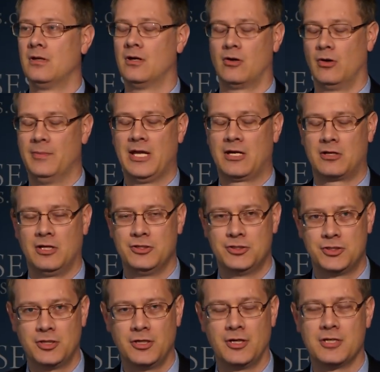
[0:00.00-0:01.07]
or medical
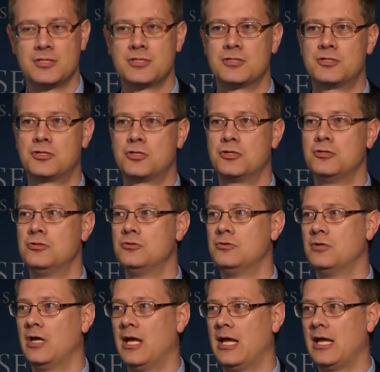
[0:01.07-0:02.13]
insurance
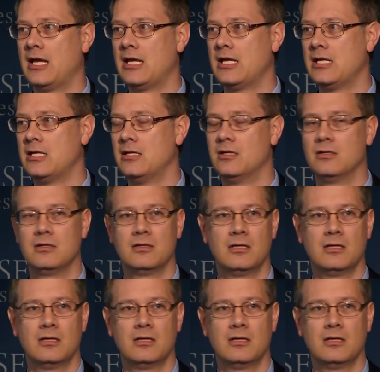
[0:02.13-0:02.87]
to a,